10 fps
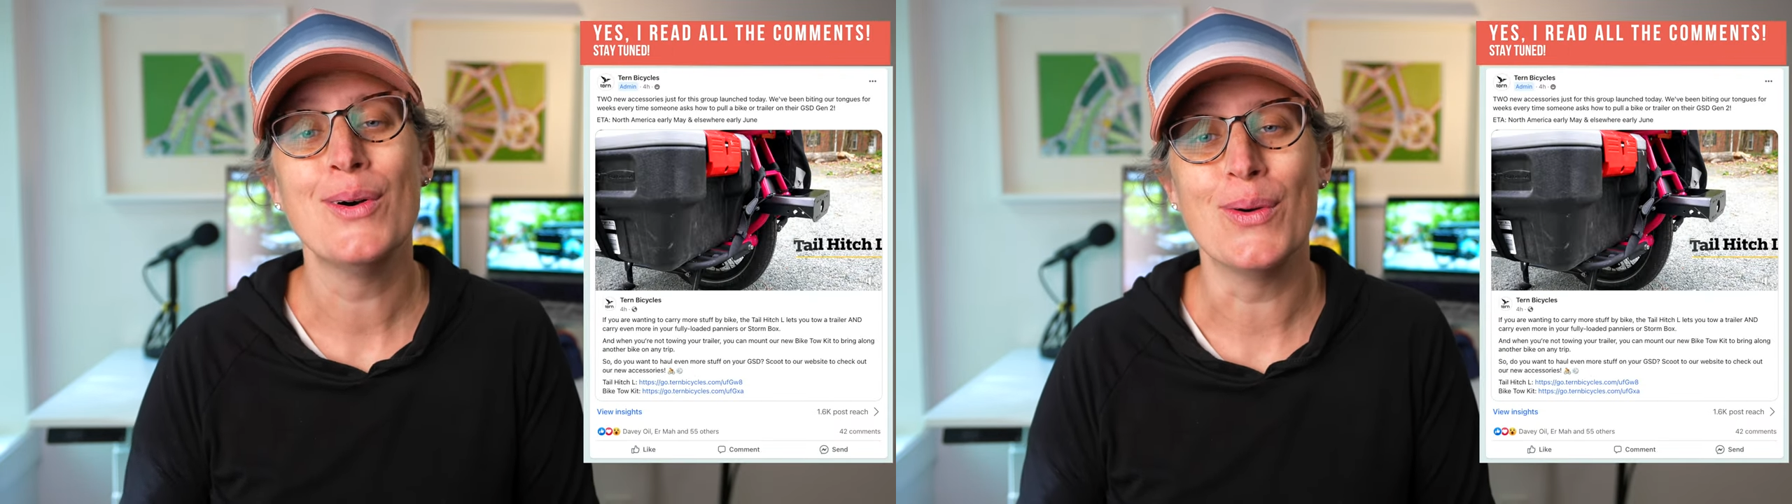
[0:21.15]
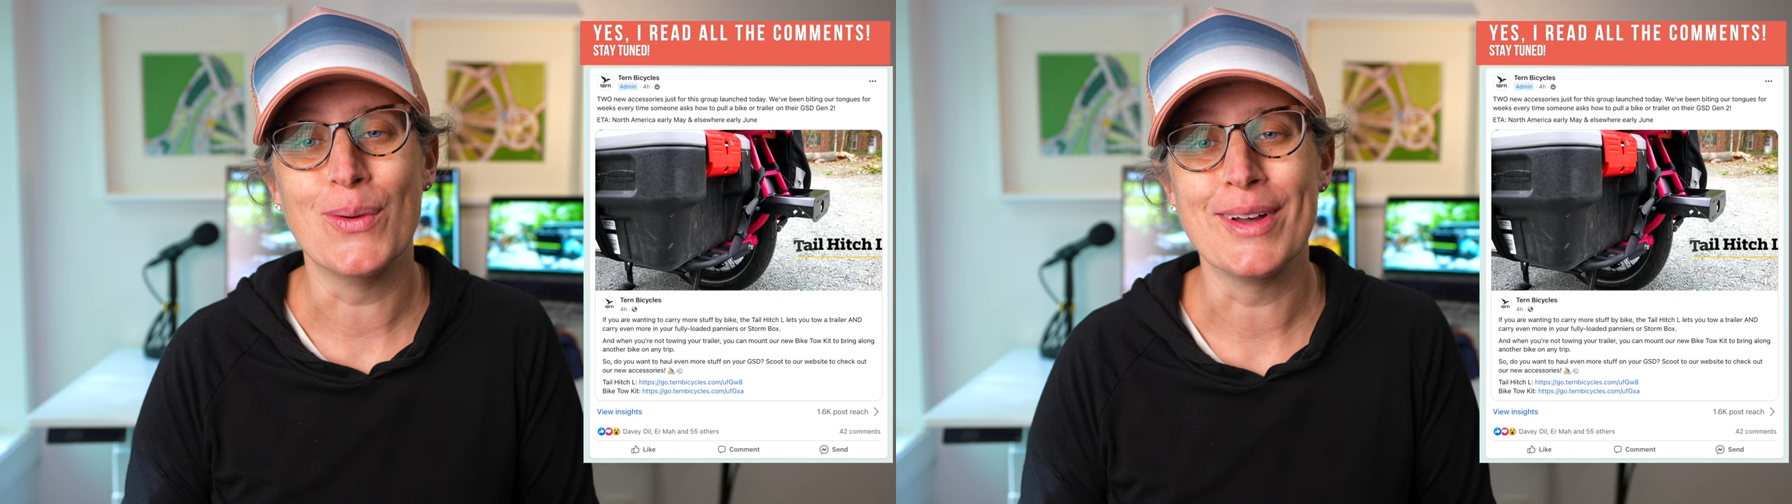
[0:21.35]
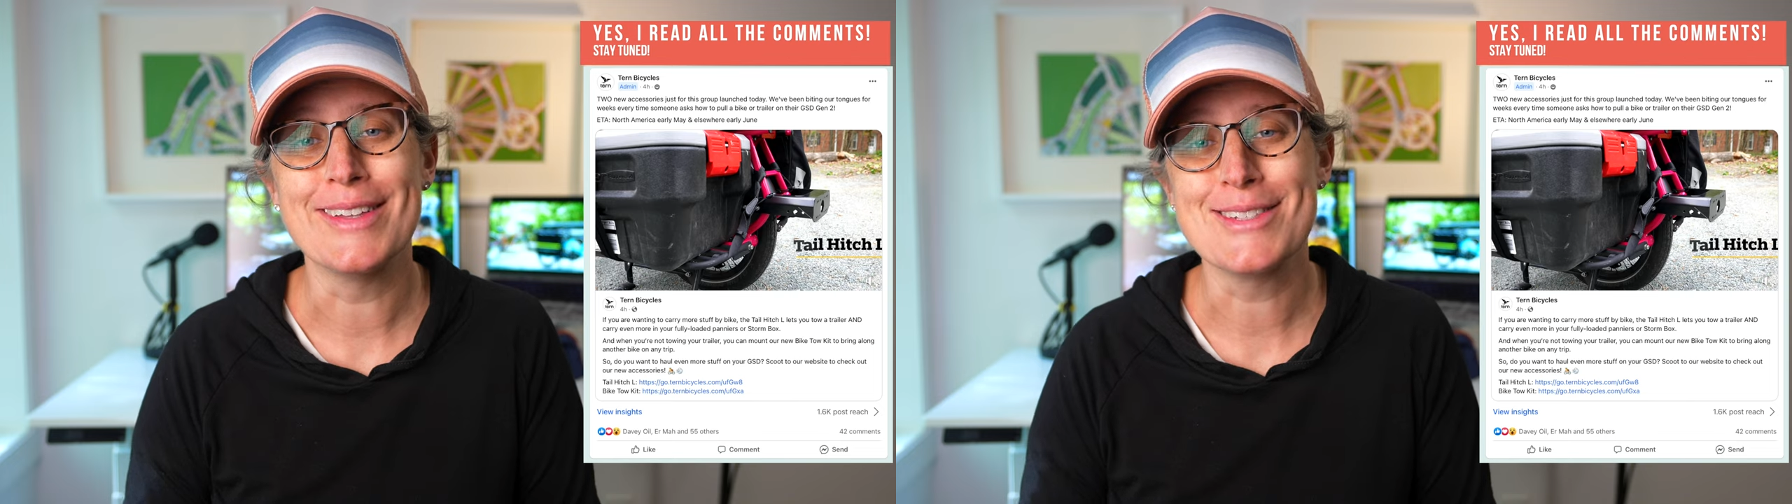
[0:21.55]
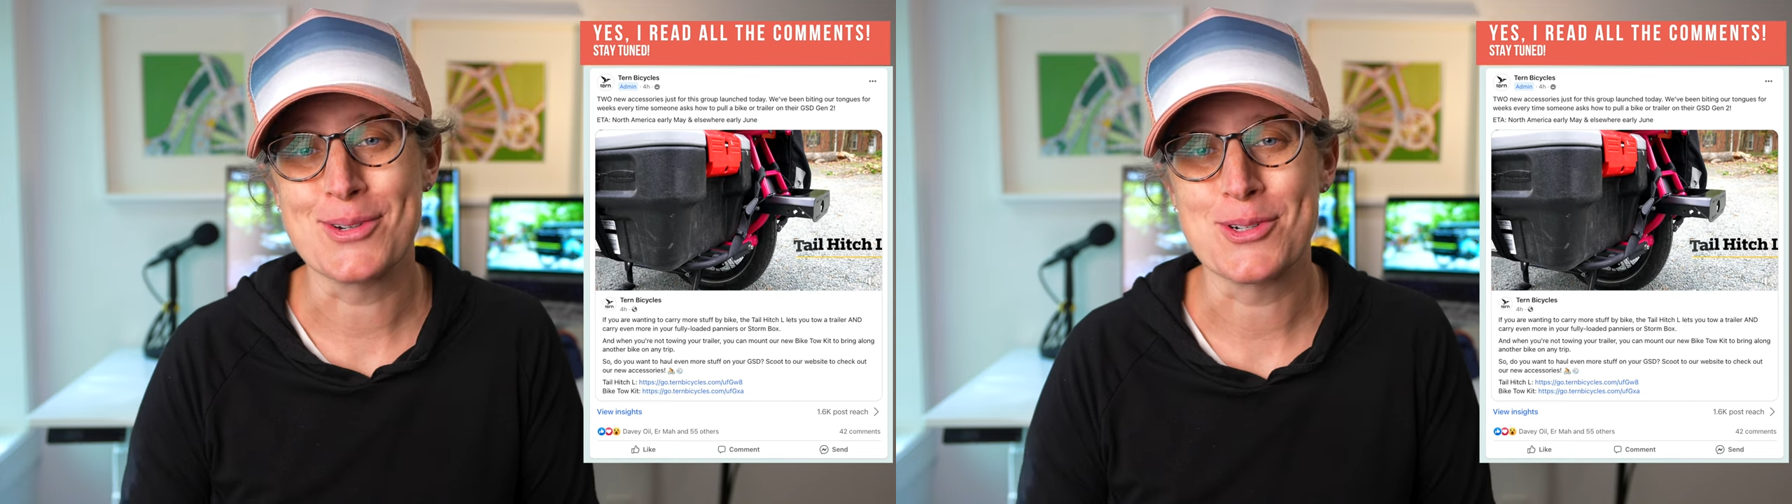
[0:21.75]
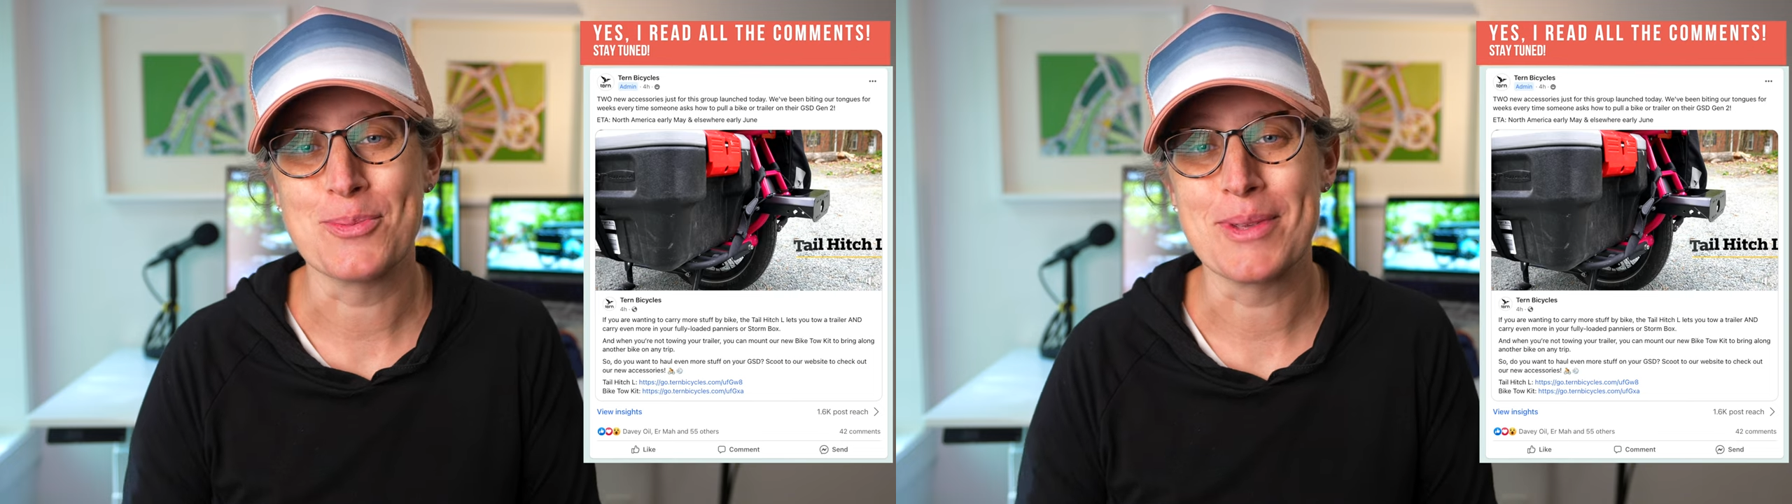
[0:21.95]
on
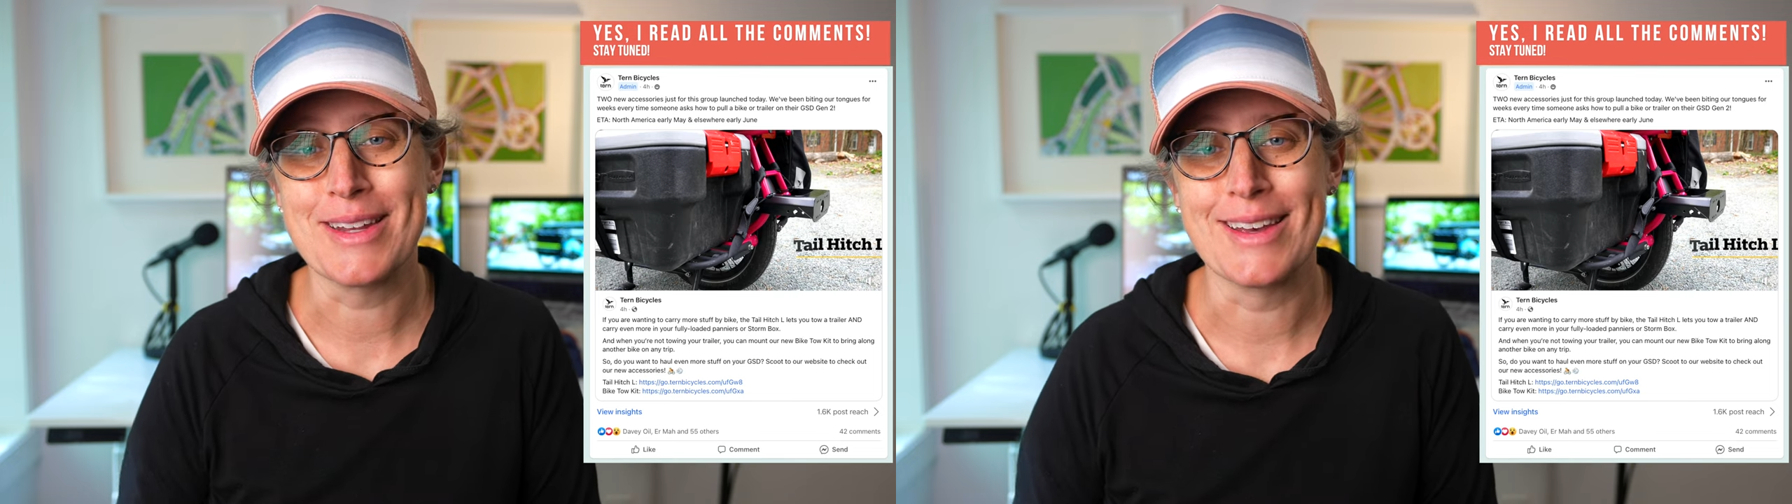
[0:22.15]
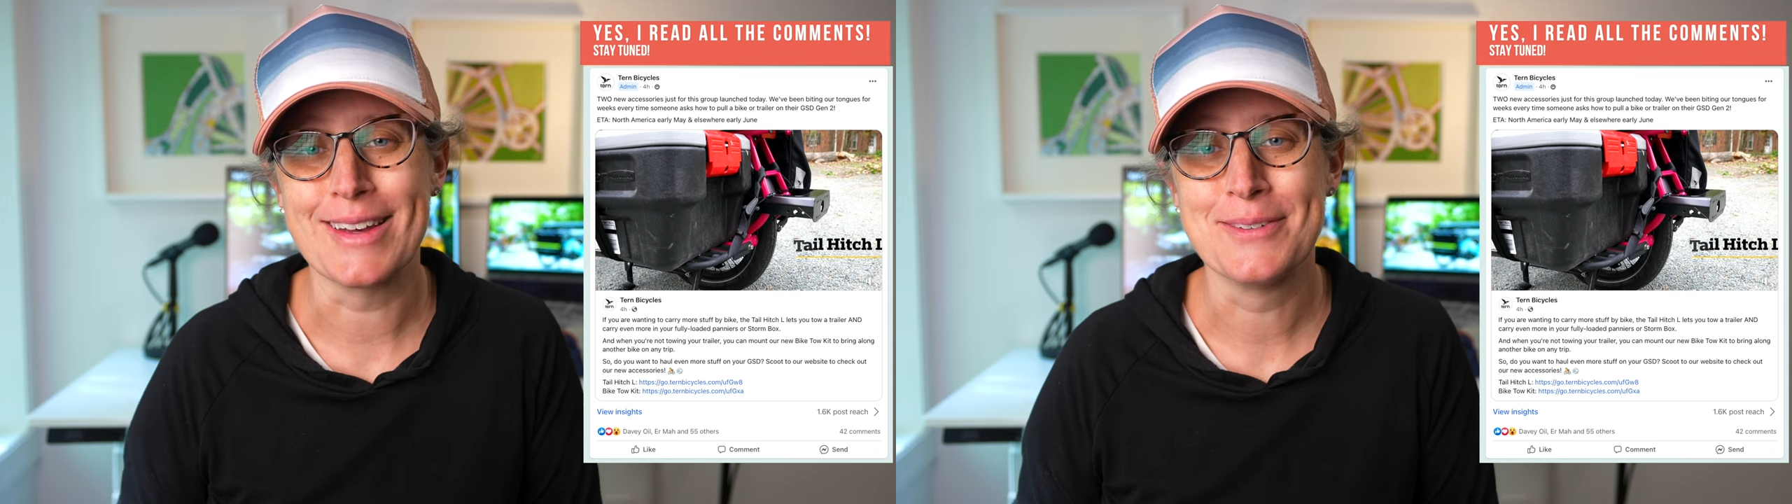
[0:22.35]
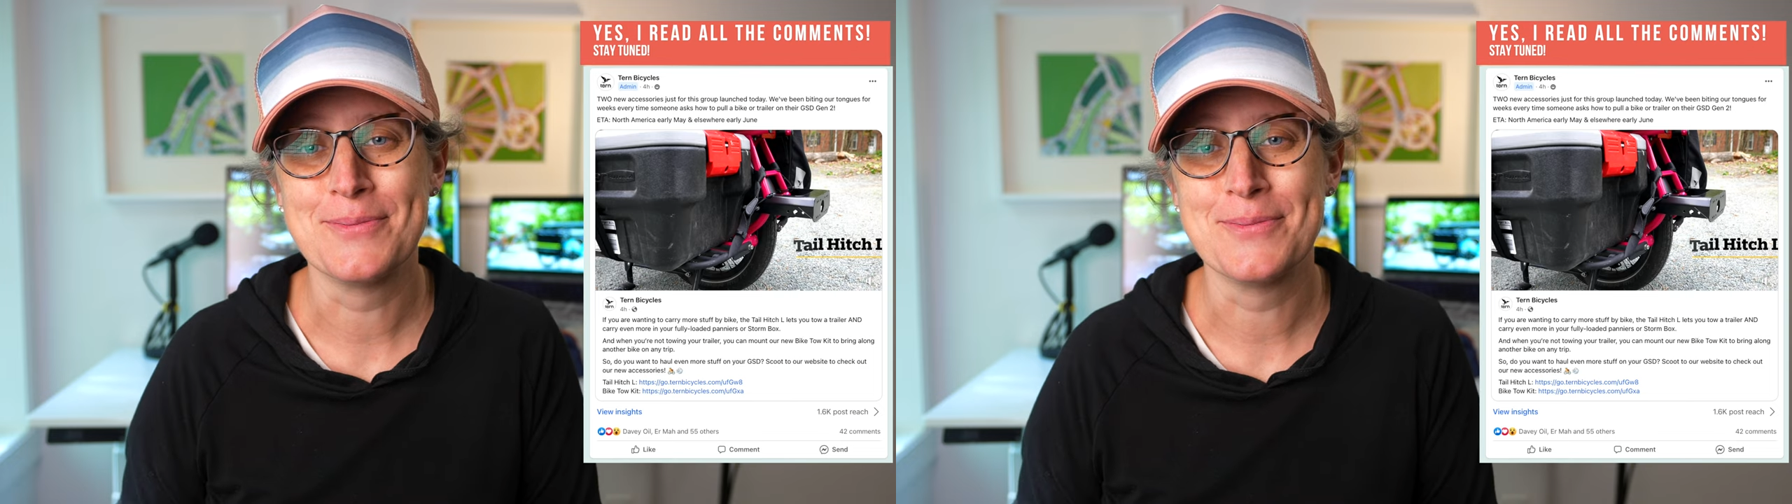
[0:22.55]
social media.